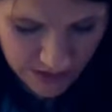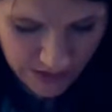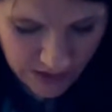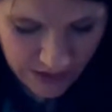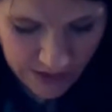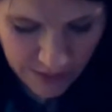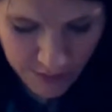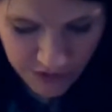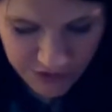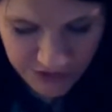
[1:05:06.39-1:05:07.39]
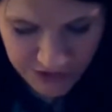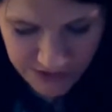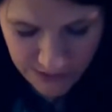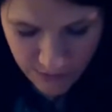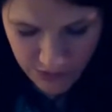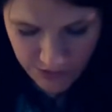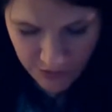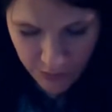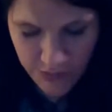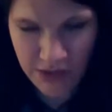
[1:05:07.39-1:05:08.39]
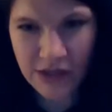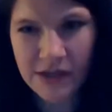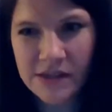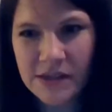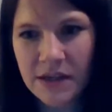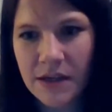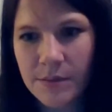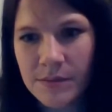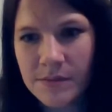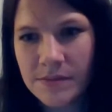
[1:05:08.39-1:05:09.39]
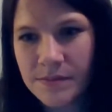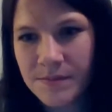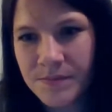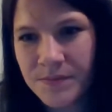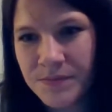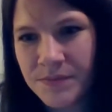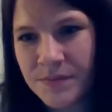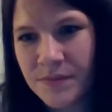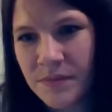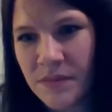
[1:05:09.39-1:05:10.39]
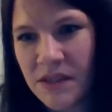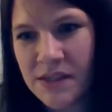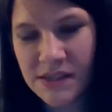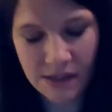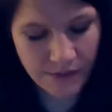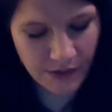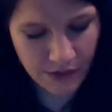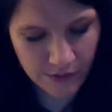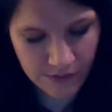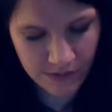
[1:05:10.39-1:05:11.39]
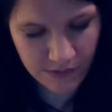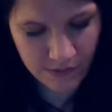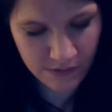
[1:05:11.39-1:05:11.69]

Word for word: uh, in the military, so I might go bring that to him. See if he knows.